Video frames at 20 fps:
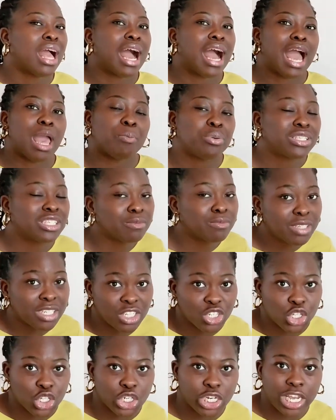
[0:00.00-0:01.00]
I put him in
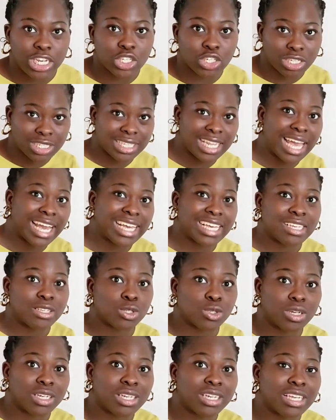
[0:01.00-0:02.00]
his chair, just like
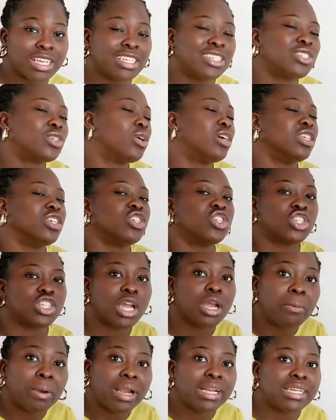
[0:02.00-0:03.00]
he's on his
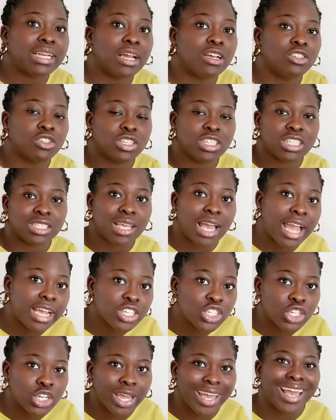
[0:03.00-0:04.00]
chair right now. He's on his
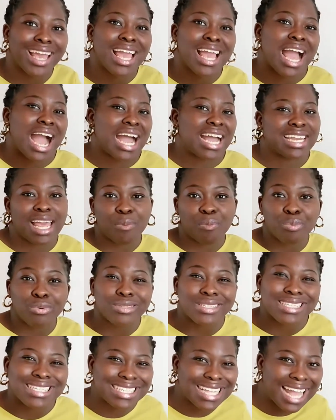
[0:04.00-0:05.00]
high chair, and I
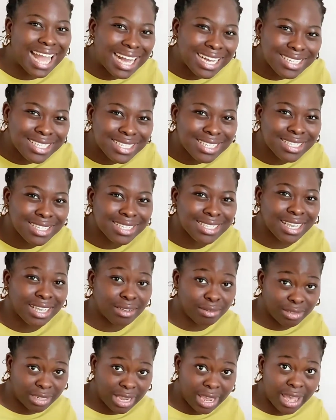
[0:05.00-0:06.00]
put snacks.
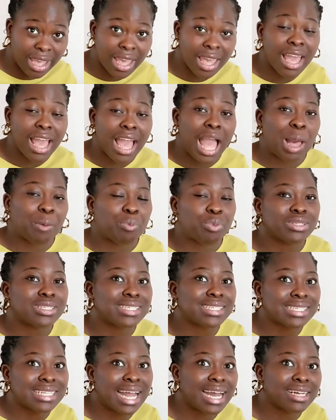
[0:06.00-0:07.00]
Yeah, I put
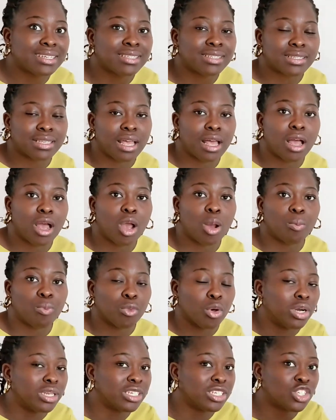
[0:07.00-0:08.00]
snacks
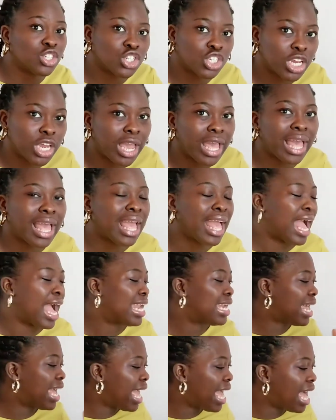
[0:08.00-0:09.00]
on his chair,
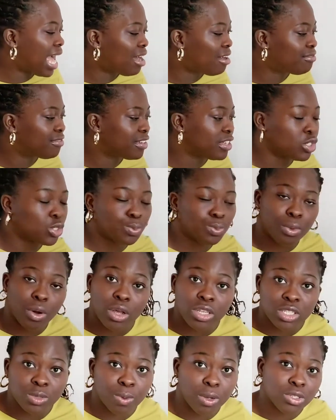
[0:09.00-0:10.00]
and I have his
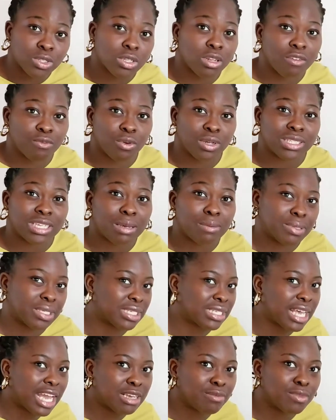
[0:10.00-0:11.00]
bottle of water
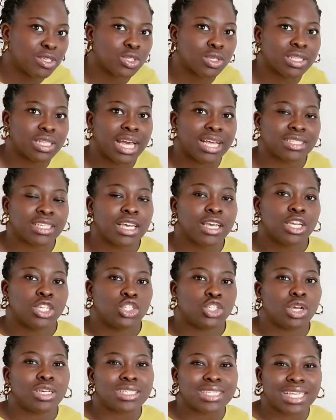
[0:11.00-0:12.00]
beside me, so that
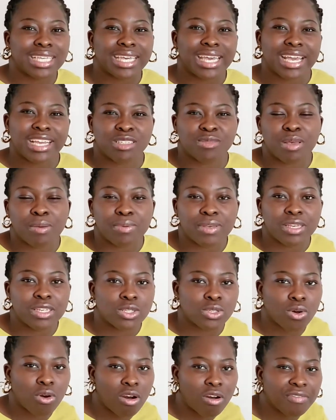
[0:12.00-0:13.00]
just in case maybe
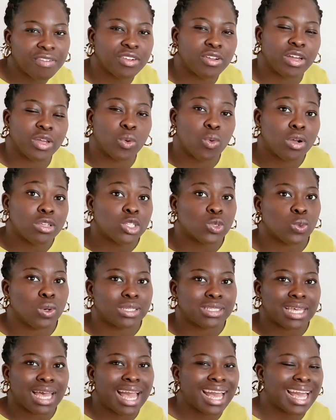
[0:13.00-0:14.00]
he's coughing or he wants
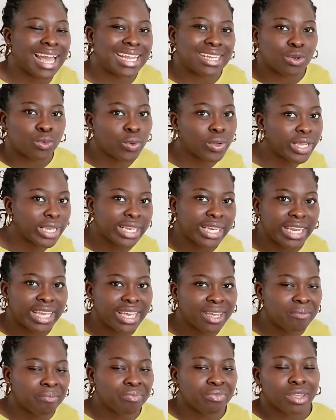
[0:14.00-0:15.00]
water, I can
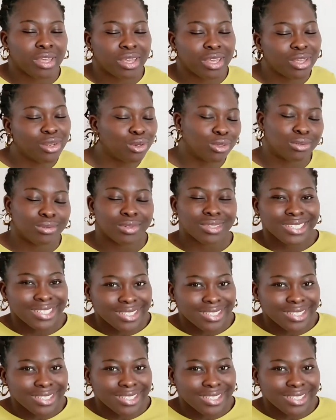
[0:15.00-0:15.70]
quickly, you know,